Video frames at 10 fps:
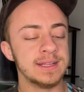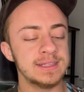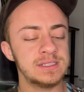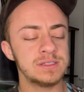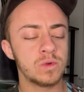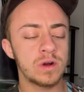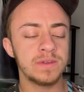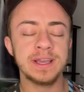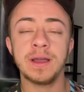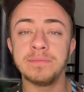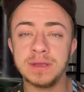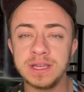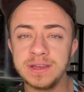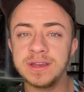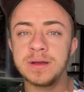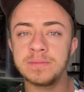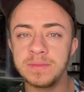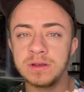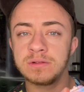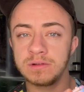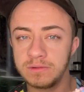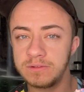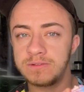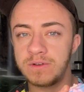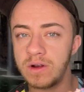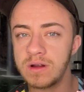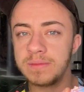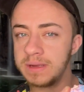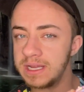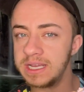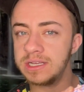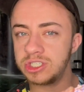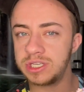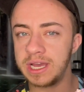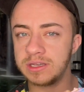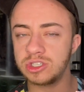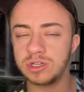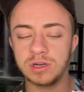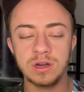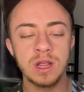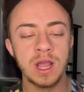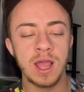This is more of like a medium firm-ish texture,